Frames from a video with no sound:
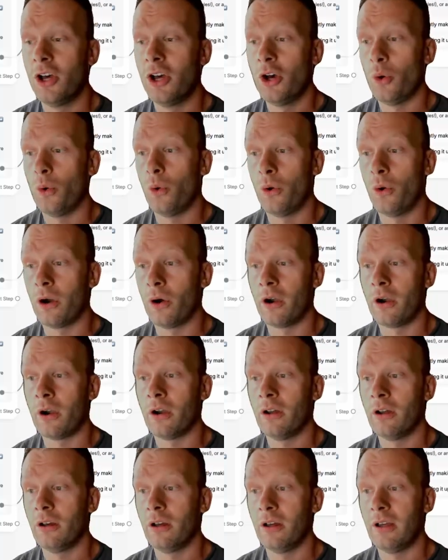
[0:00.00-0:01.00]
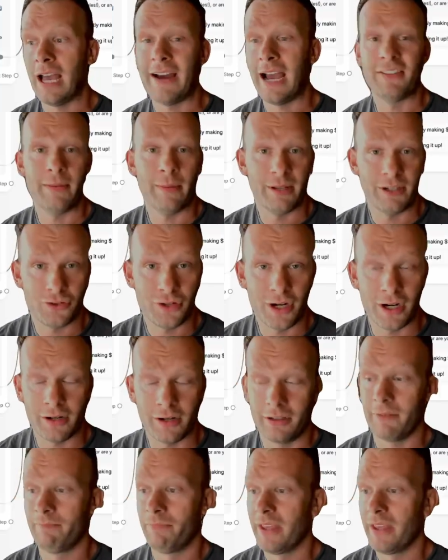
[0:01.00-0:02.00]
or have they been struggling?